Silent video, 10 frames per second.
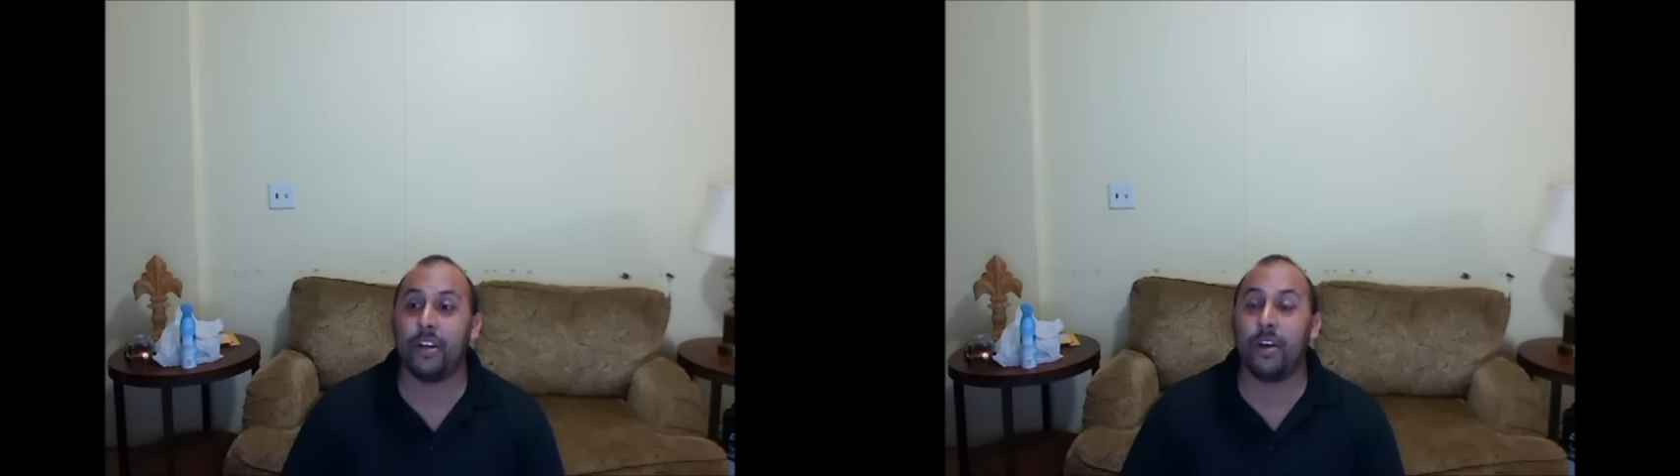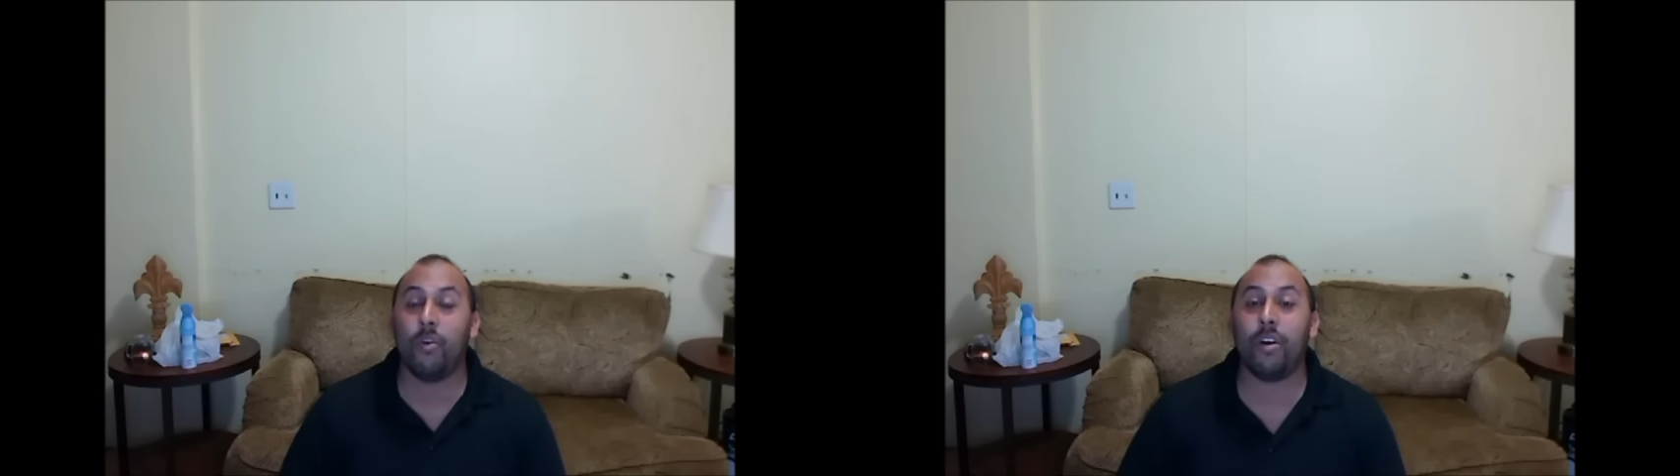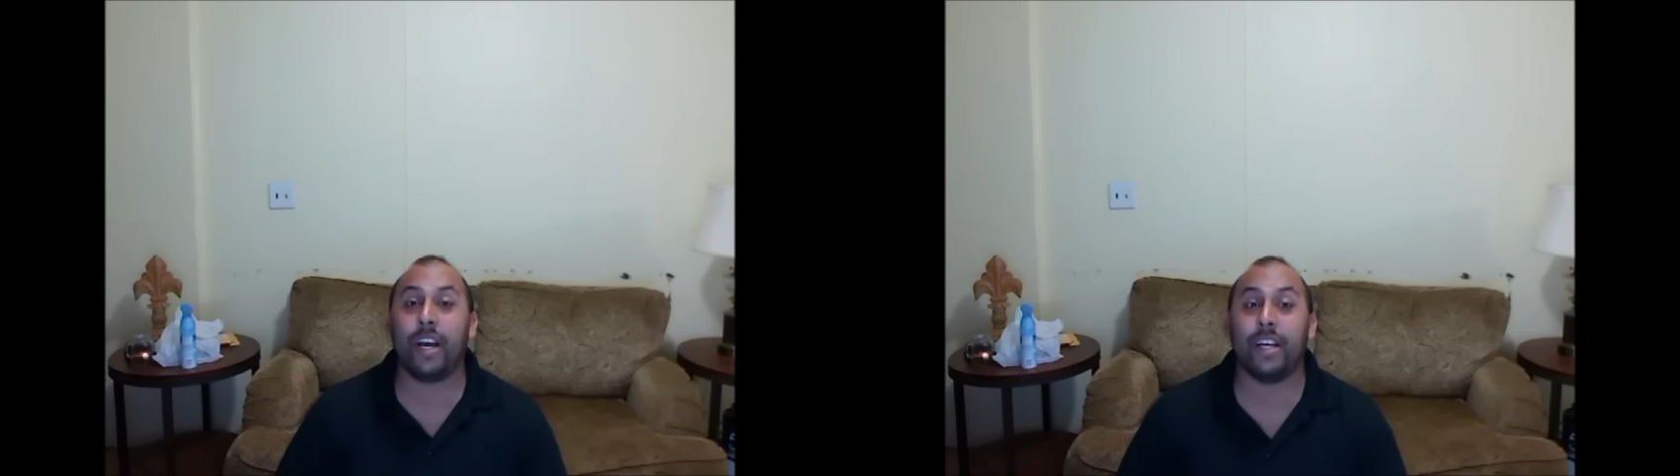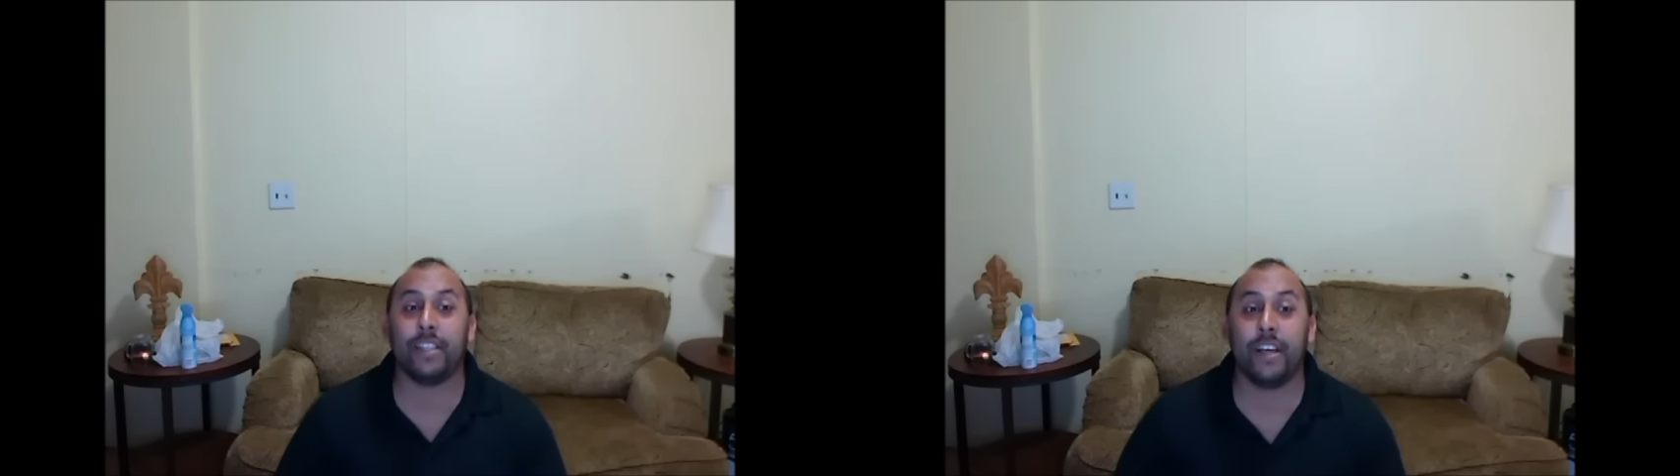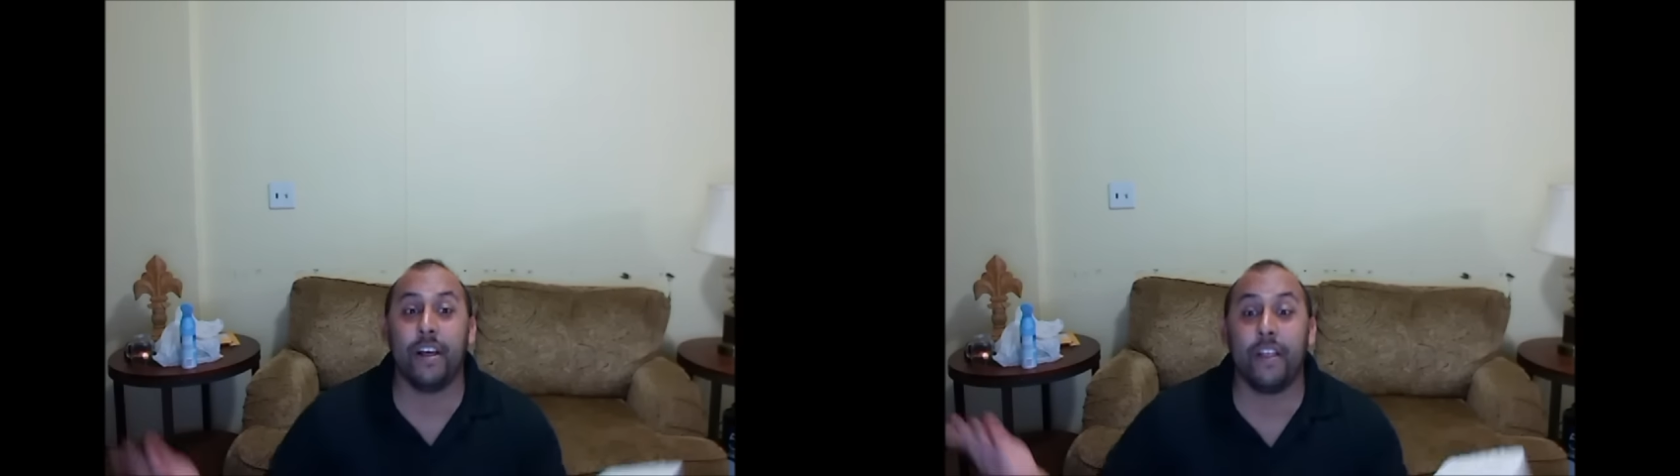Well, guys,
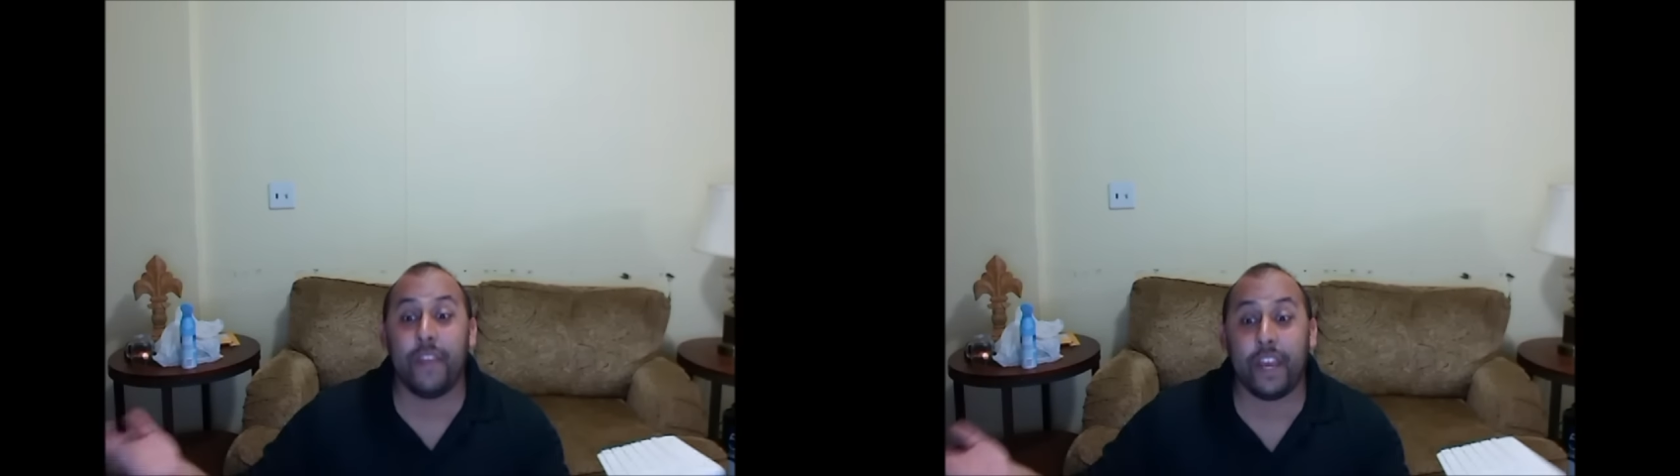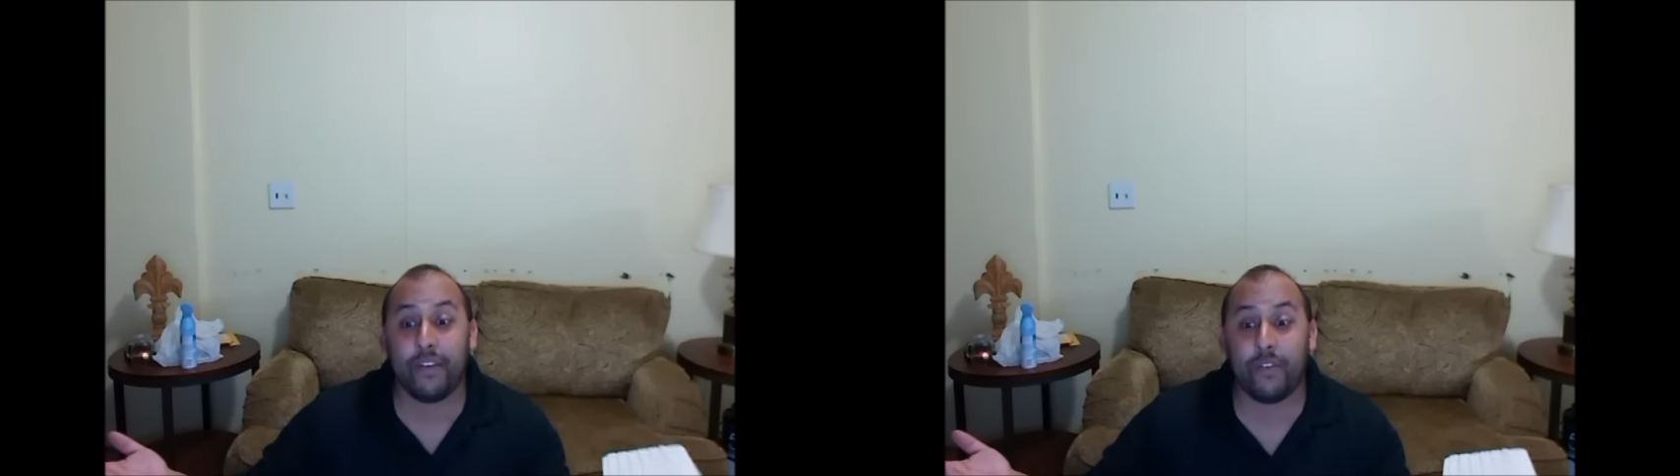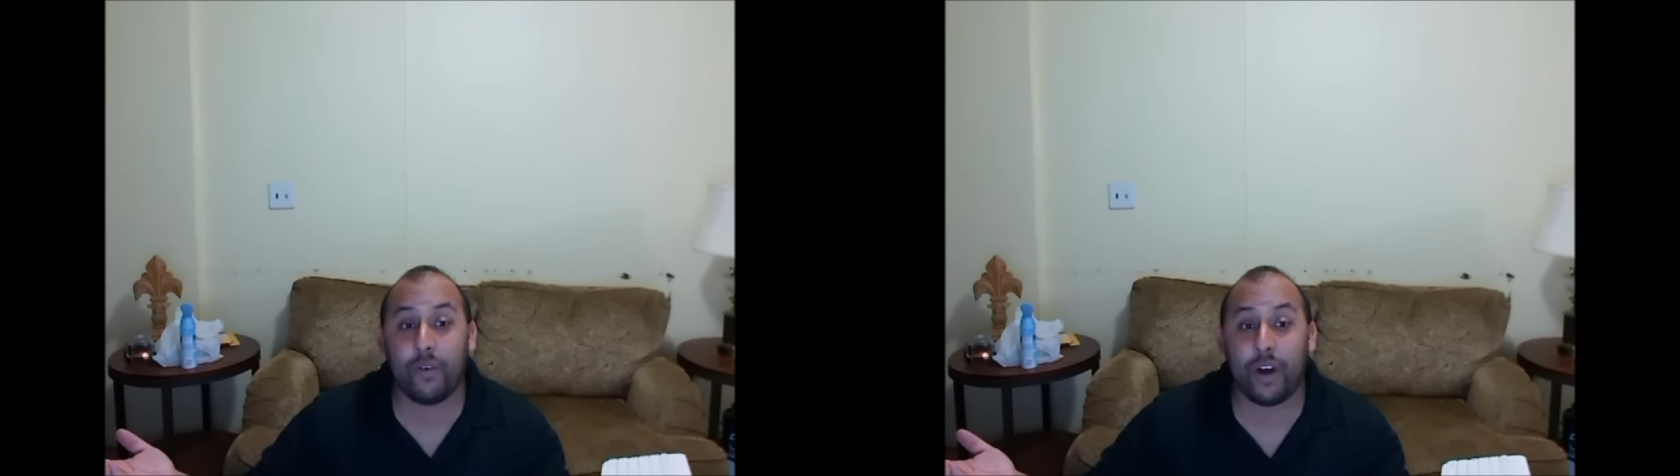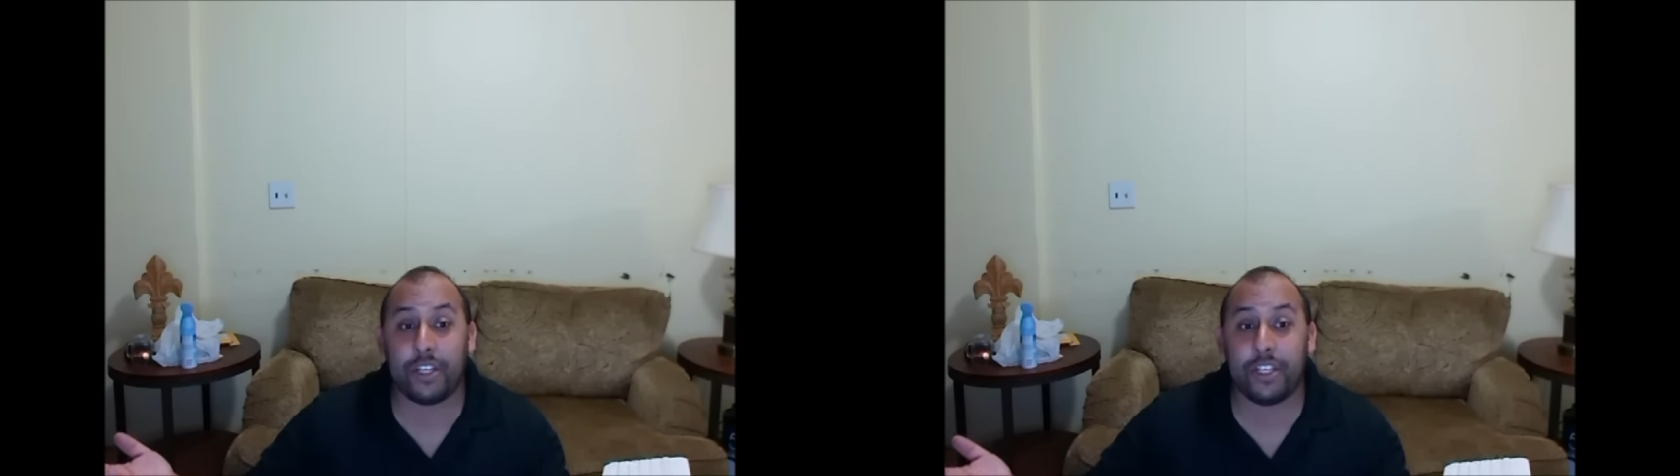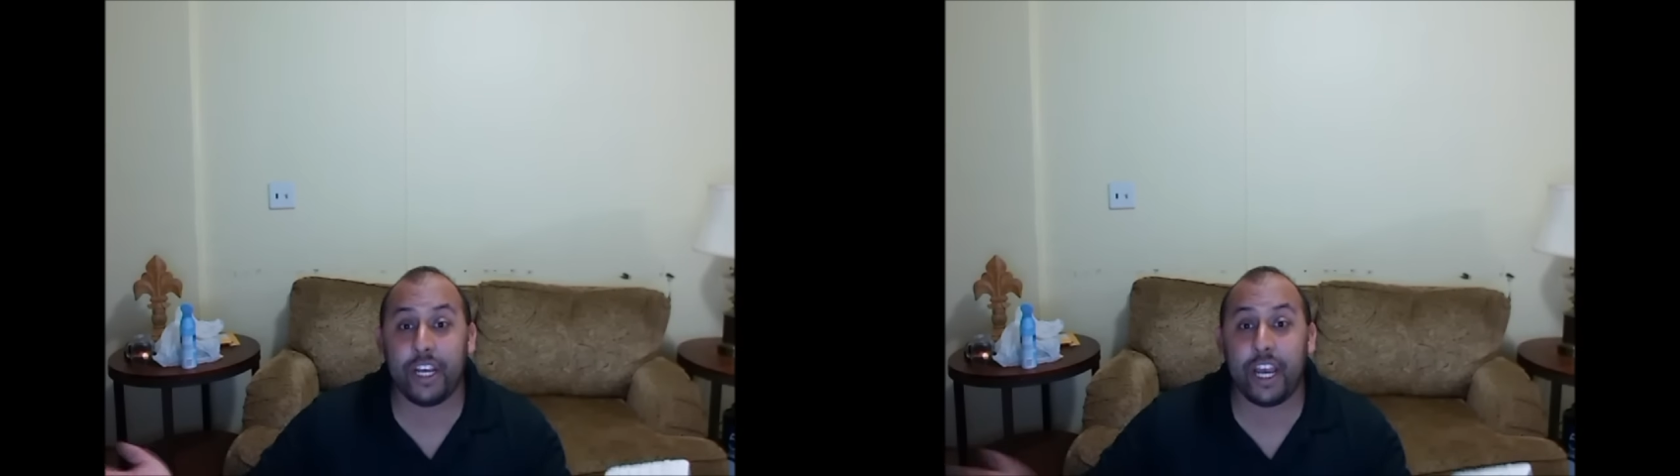thank you for watching,